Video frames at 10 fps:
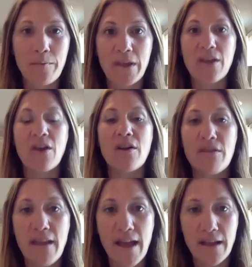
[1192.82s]

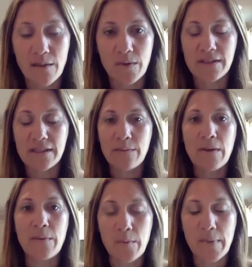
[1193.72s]
beyond that we'd see
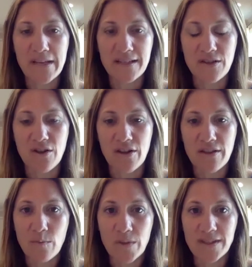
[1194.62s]
people based
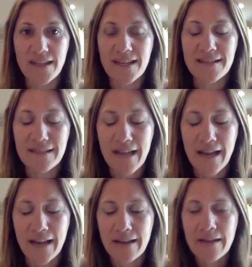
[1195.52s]
on what's
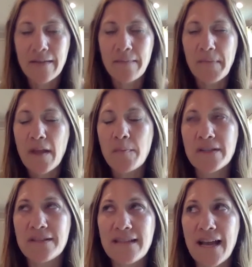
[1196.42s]
inside.
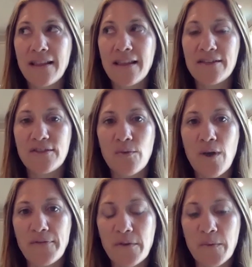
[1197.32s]
But sadly, so
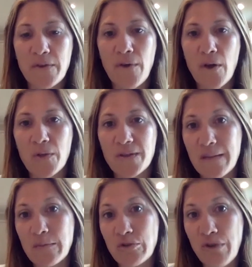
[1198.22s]
often we fall in the
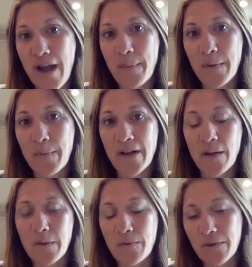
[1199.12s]
same trap. It might
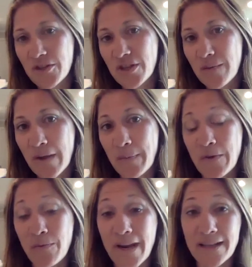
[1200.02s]
not be religion, it might
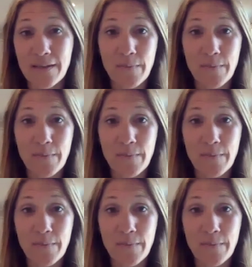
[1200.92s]
be race, it